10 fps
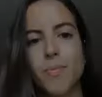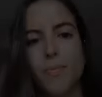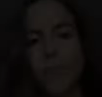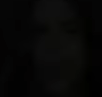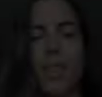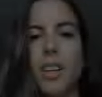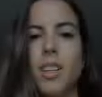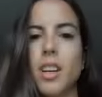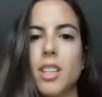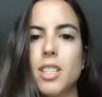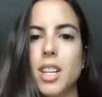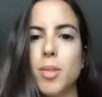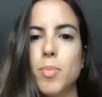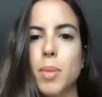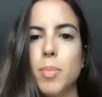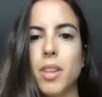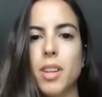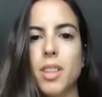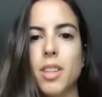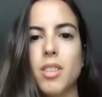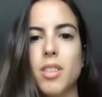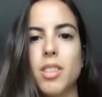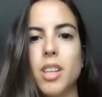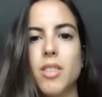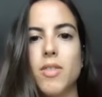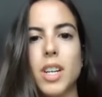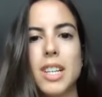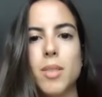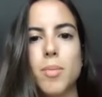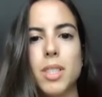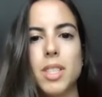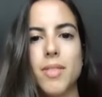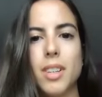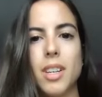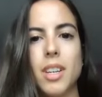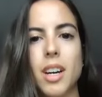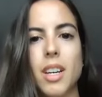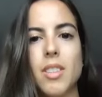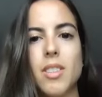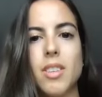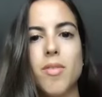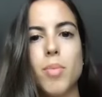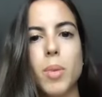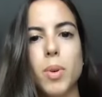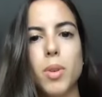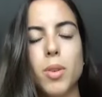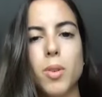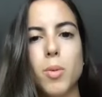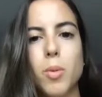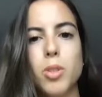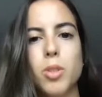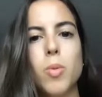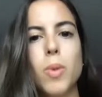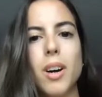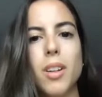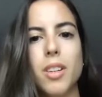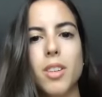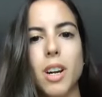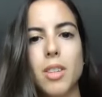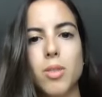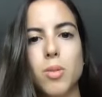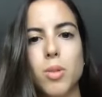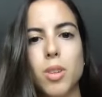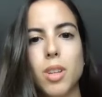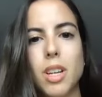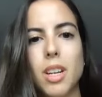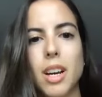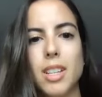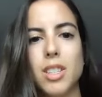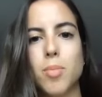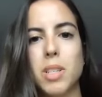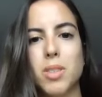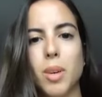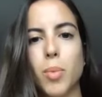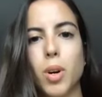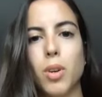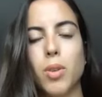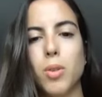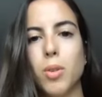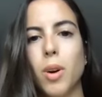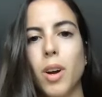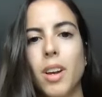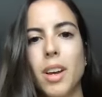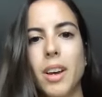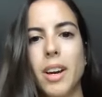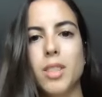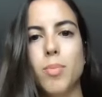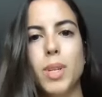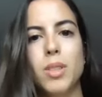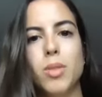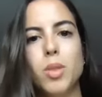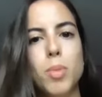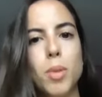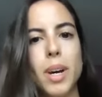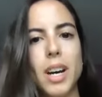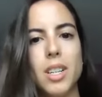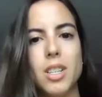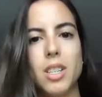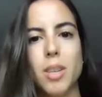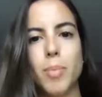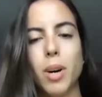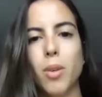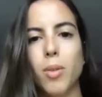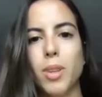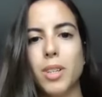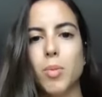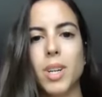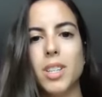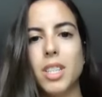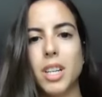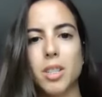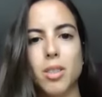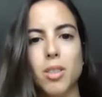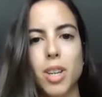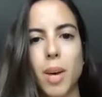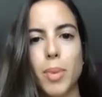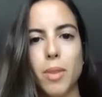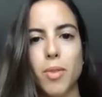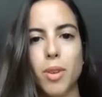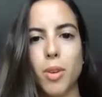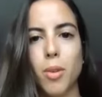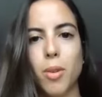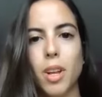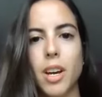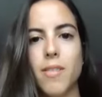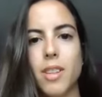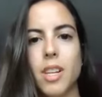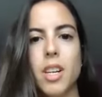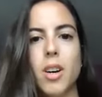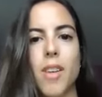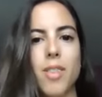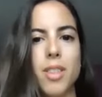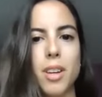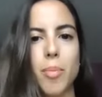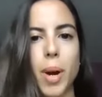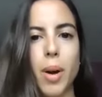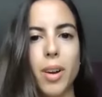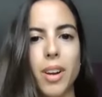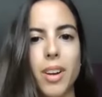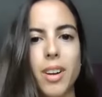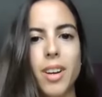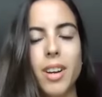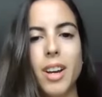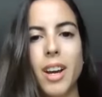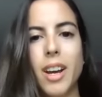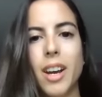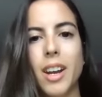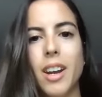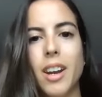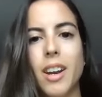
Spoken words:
I think a lot of the times people think there's like very specific kinds of people who will do well in grad school, and it has to be someone who has been super passionate about this one technical topic for their whole life and they know everything about it. And